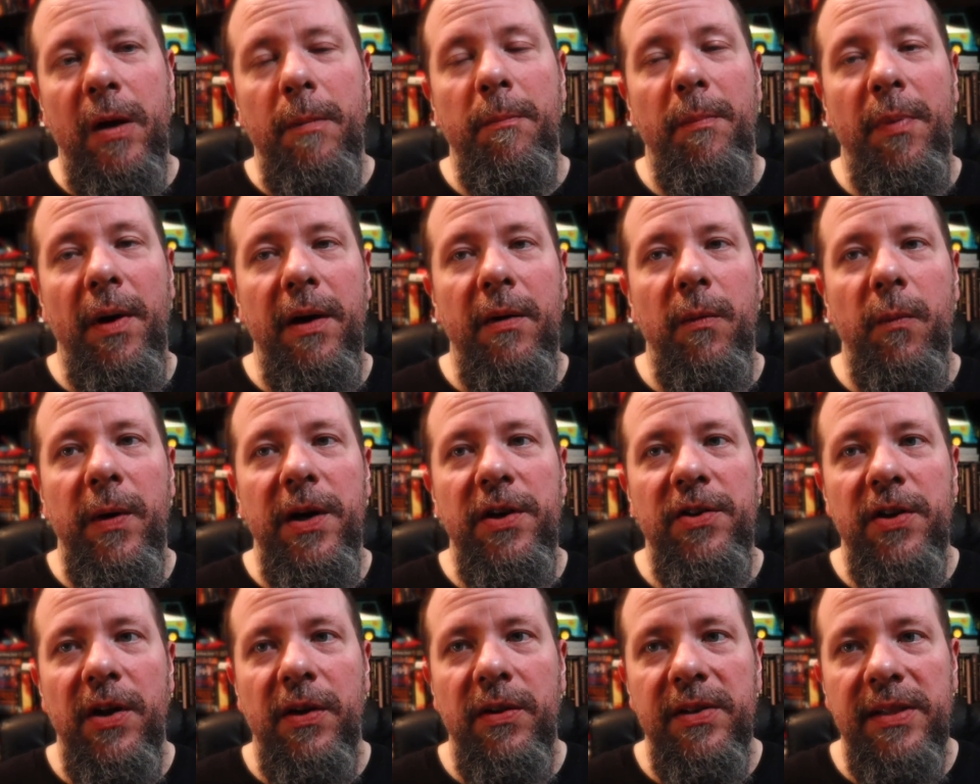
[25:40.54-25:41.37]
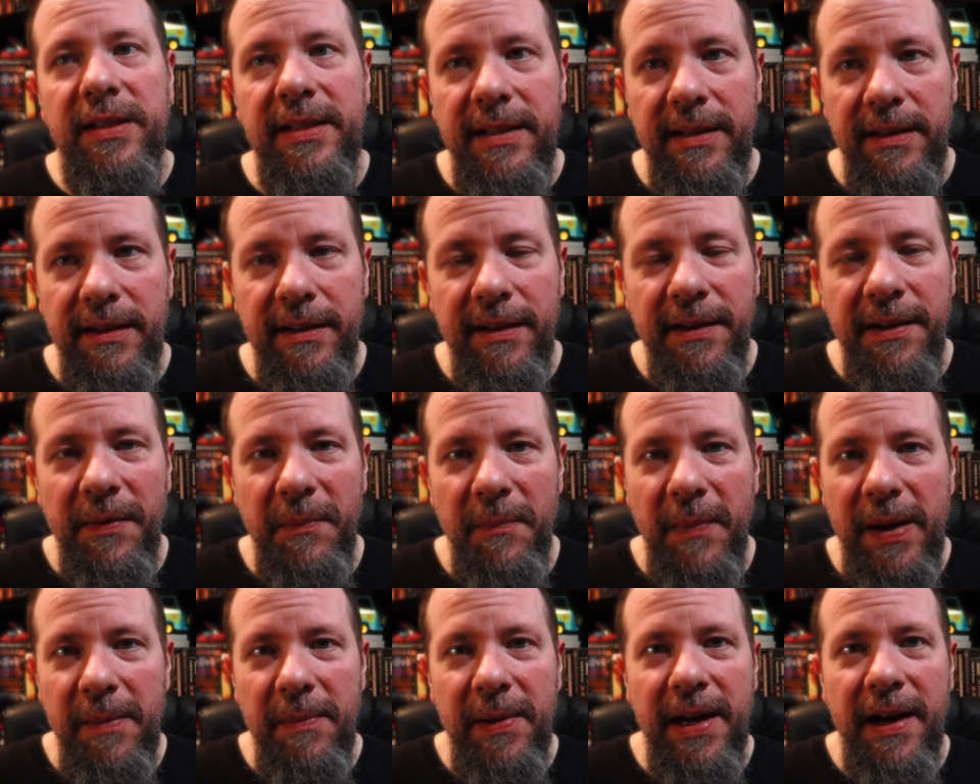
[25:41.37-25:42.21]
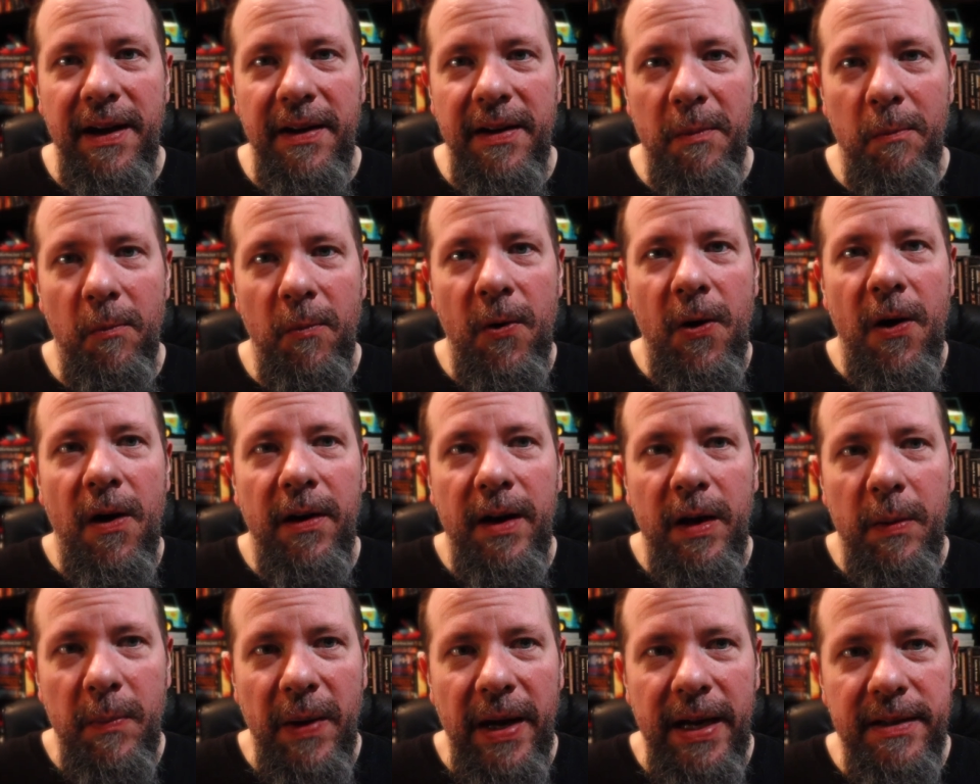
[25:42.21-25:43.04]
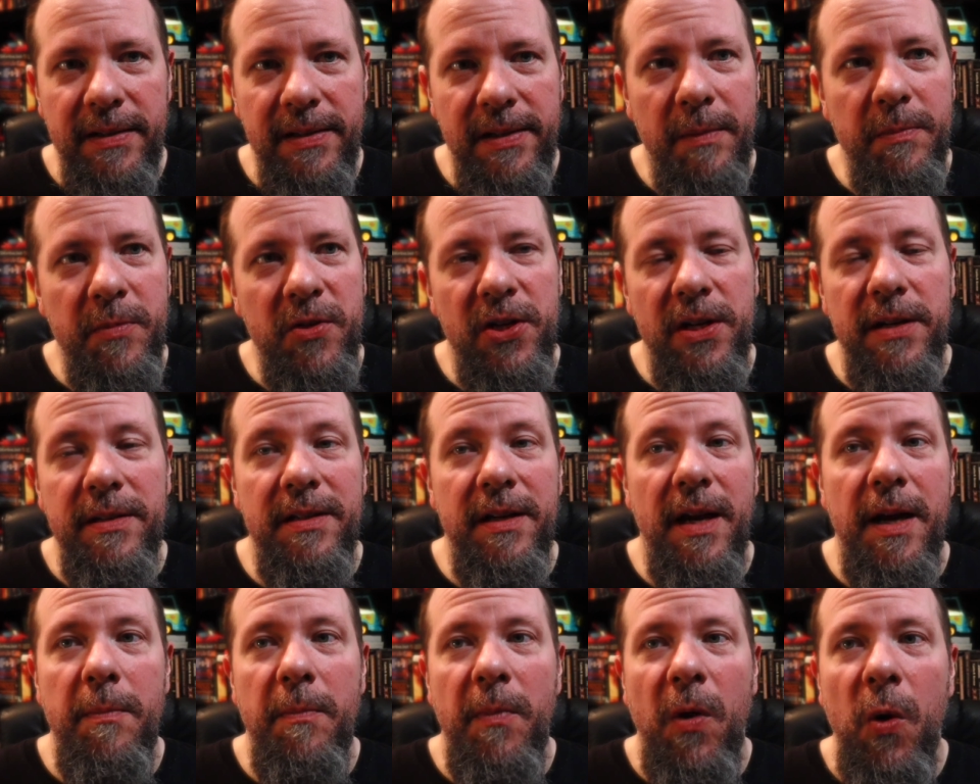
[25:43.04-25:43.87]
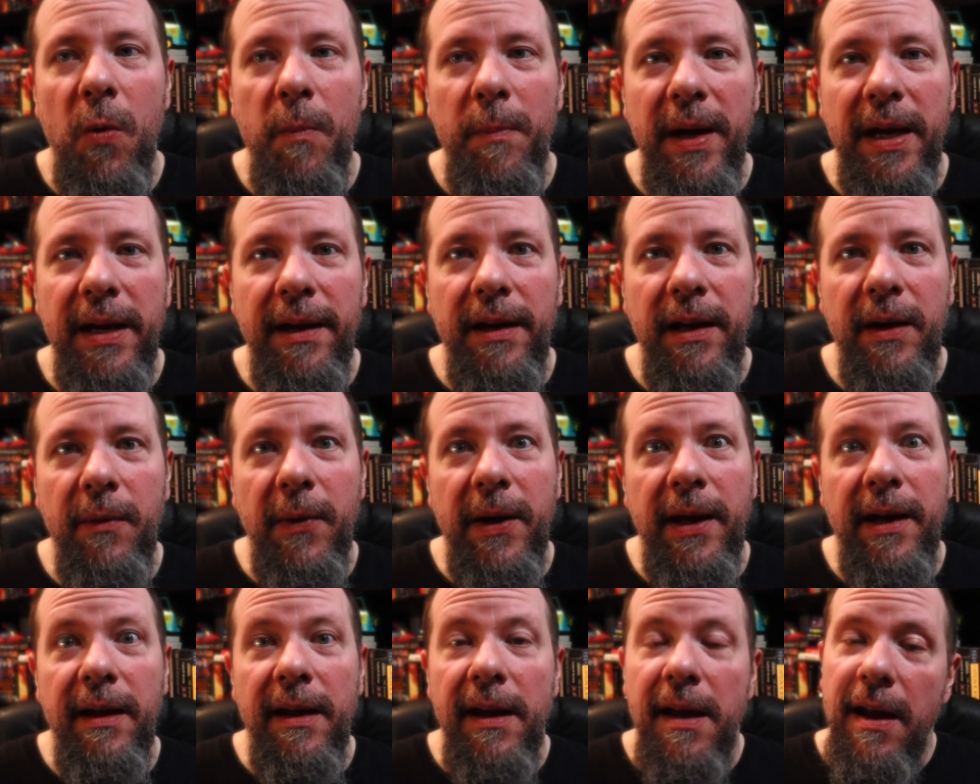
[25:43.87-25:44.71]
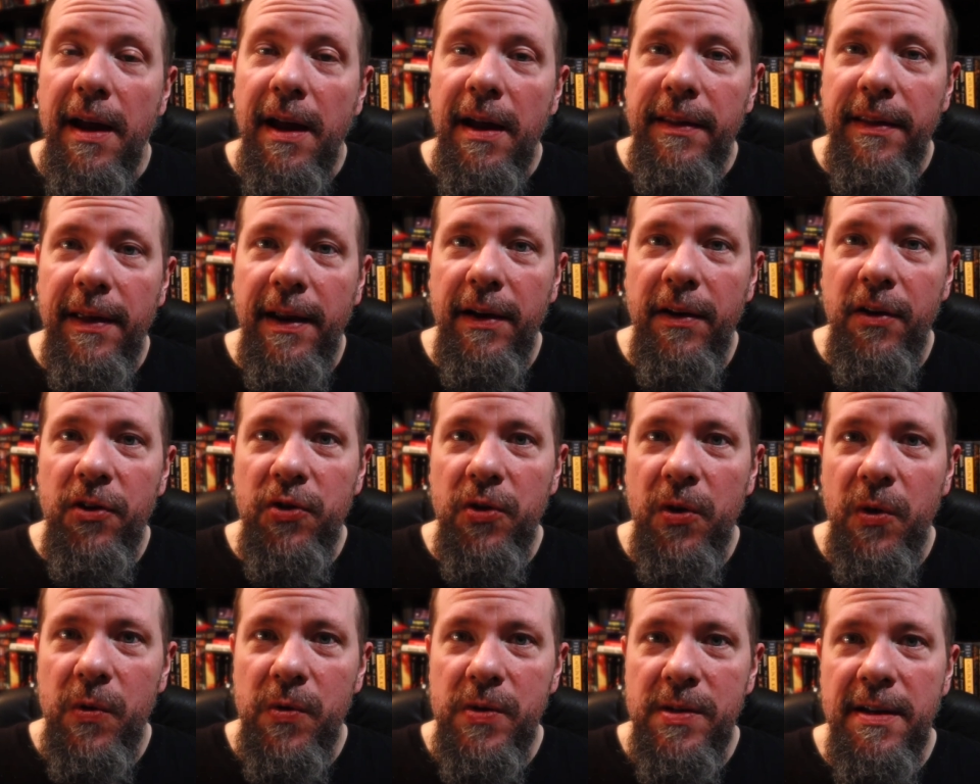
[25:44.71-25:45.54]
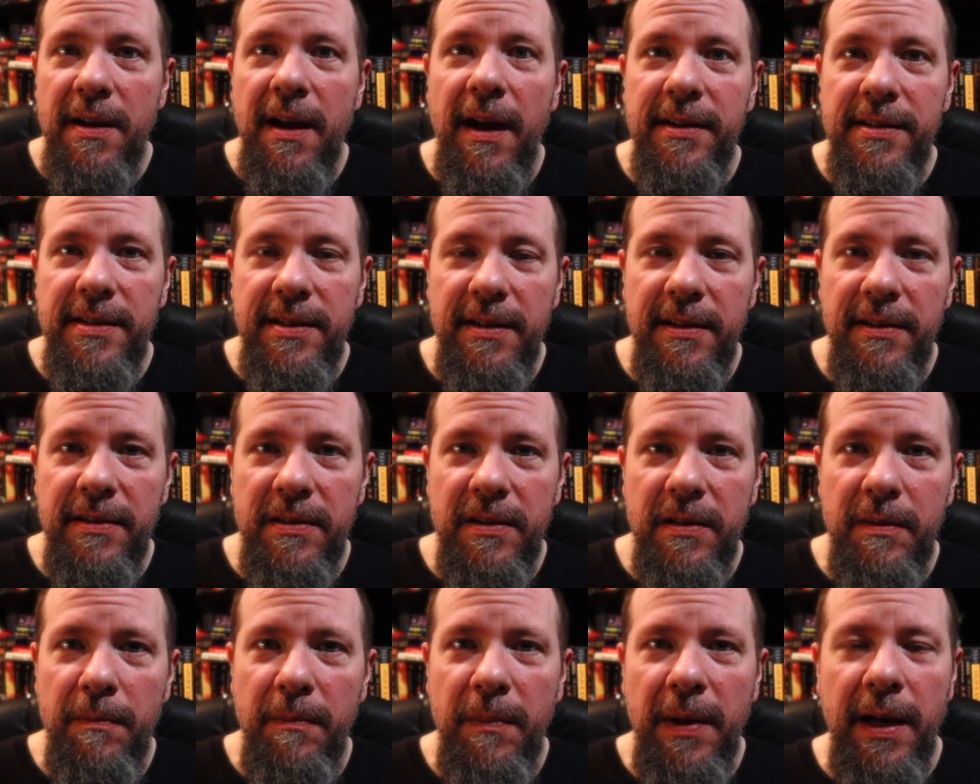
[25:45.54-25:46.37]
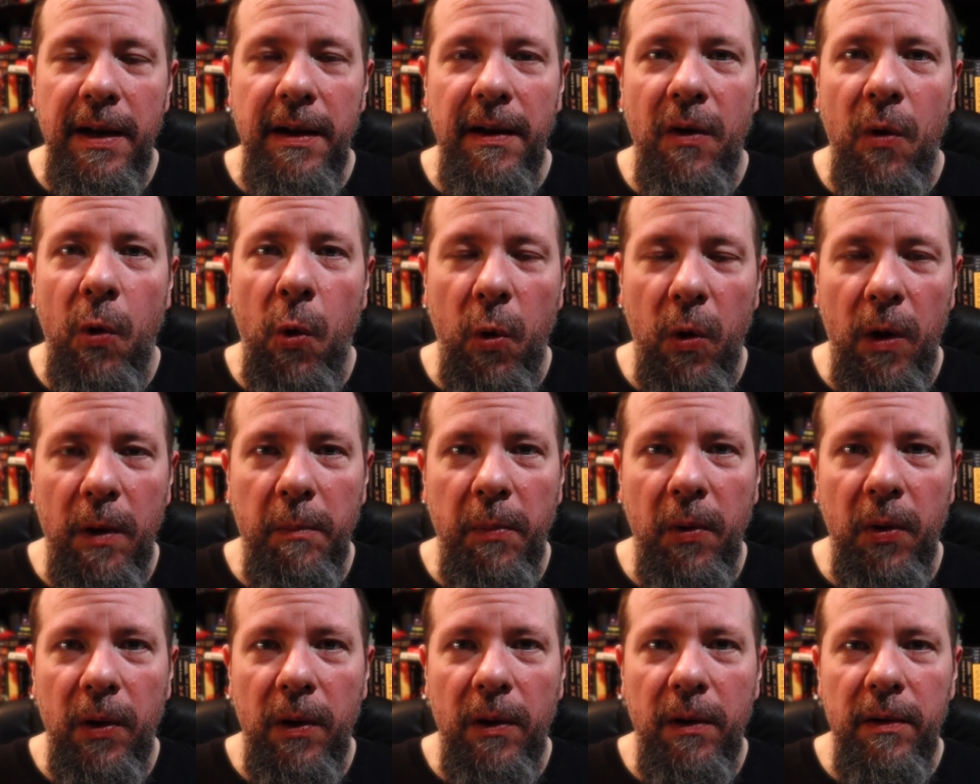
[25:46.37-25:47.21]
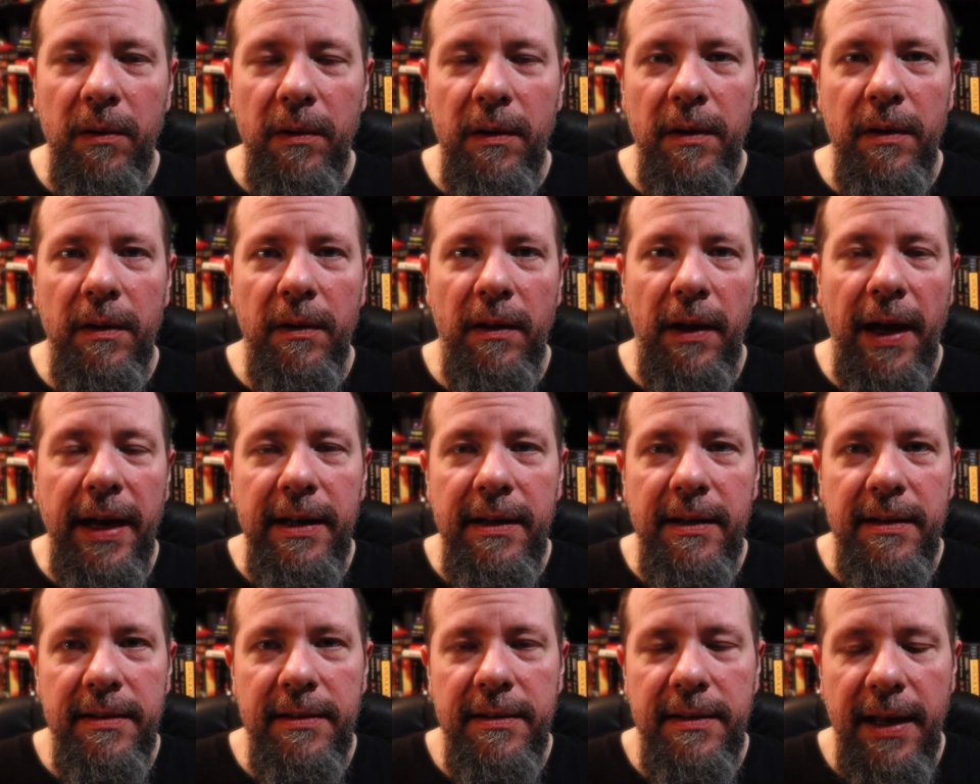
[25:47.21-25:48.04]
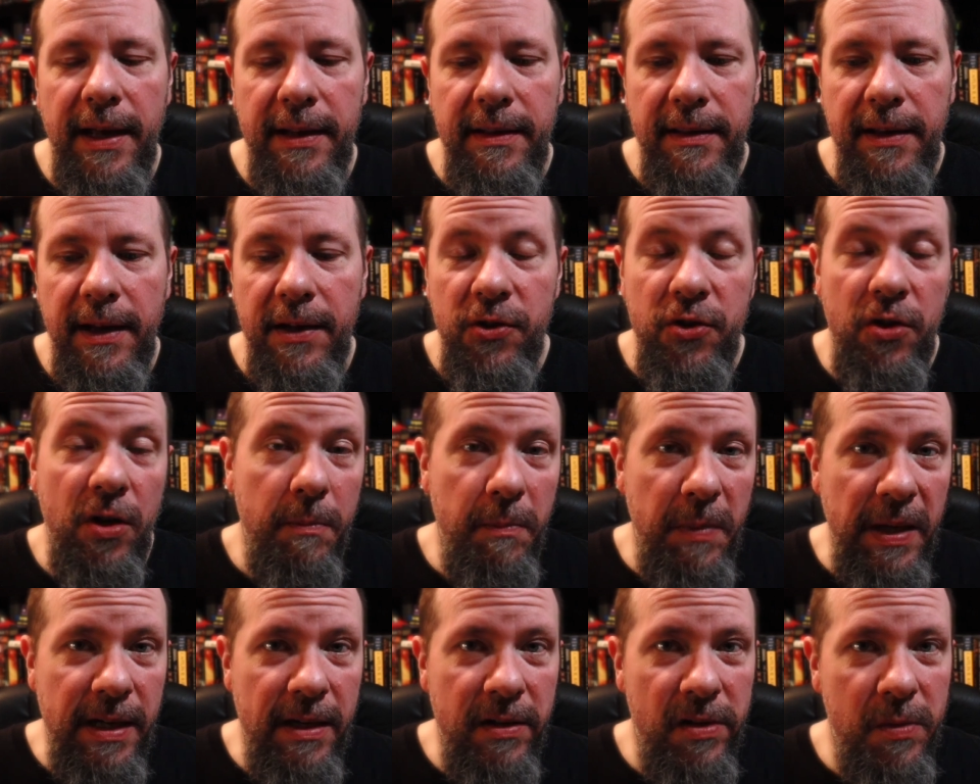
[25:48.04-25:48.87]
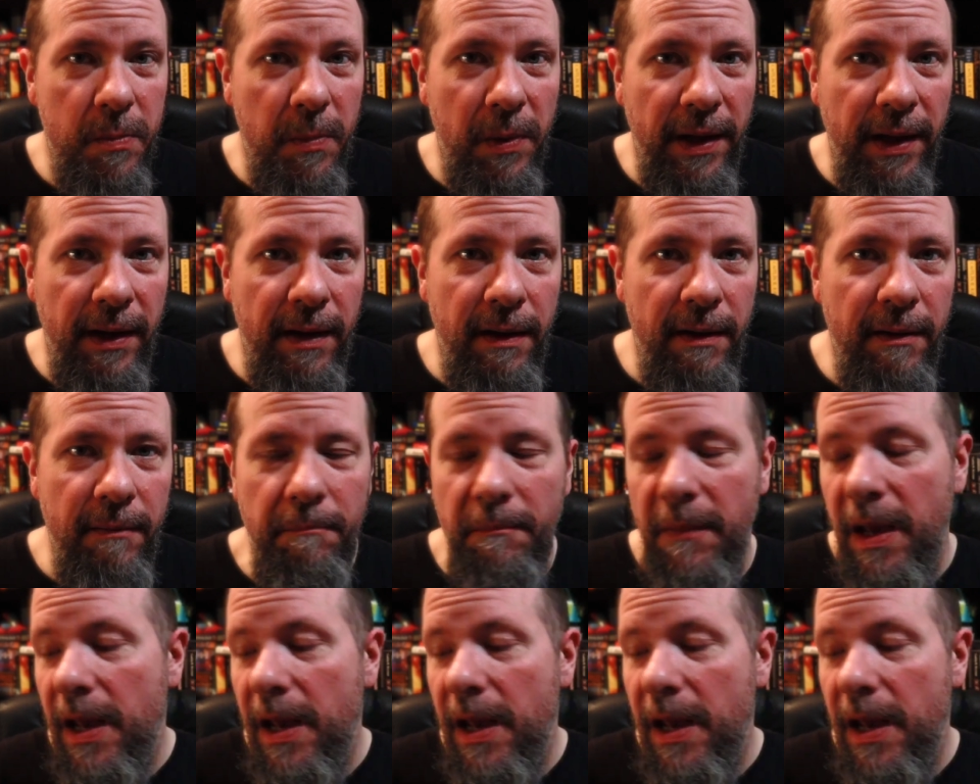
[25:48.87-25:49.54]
But we shall see. Maybe I am wrong in my assumptions. I'm hoping, anyway, that it shows Nazism in a horrible light that they should be displayed in.